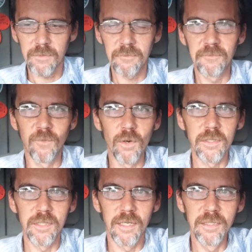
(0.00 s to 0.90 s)
4
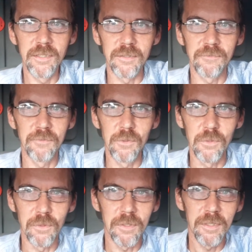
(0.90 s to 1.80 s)
tons of
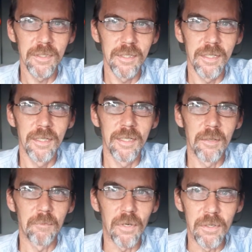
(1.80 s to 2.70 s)
food
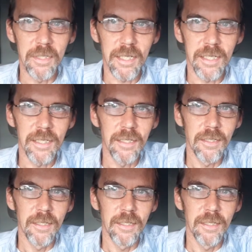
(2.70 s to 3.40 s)
per day